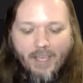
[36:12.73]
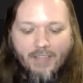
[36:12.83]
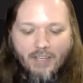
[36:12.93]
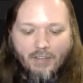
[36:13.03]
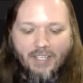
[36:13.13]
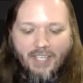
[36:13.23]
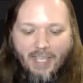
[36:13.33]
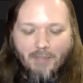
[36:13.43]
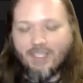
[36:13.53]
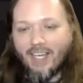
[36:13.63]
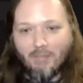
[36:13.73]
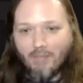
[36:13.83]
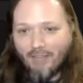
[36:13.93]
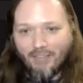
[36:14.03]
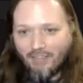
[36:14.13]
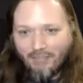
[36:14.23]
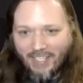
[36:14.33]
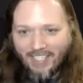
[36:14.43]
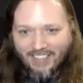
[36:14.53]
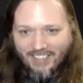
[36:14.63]
And then on the game side, Muffin
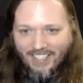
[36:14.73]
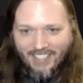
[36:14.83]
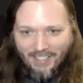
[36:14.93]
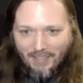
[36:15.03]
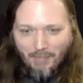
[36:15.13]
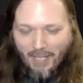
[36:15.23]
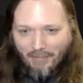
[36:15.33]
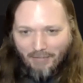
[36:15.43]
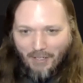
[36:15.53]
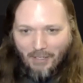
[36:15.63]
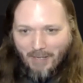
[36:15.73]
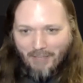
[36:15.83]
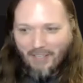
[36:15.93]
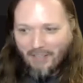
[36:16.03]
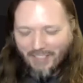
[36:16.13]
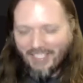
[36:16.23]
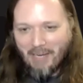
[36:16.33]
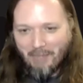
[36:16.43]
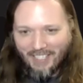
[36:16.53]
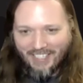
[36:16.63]
Fight is by far my favorite
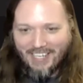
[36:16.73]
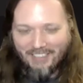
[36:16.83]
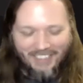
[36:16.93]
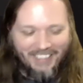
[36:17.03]
game right now.